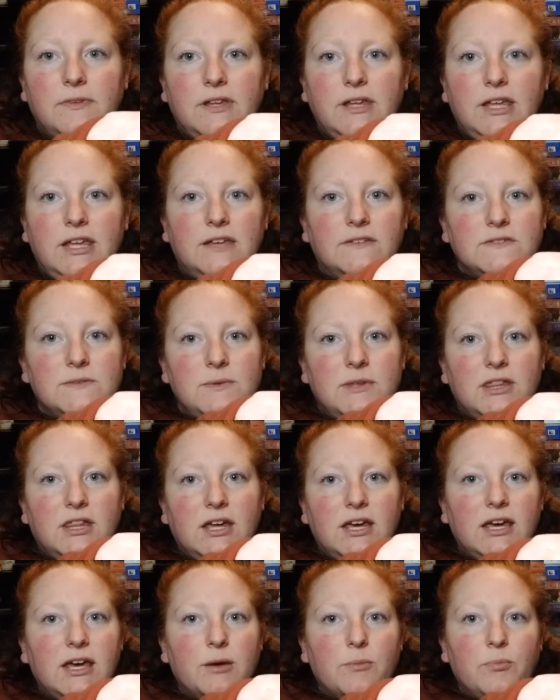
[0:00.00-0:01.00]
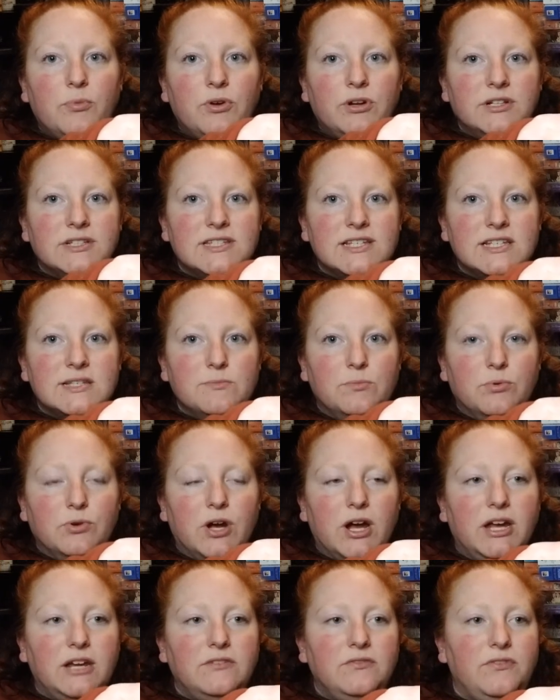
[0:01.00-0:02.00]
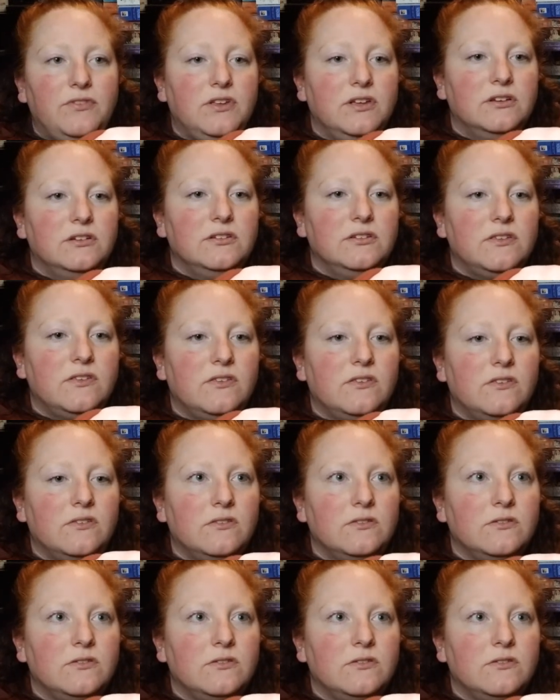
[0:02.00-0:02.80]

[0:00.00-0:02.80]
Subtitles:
gives me like Princess Bride feels.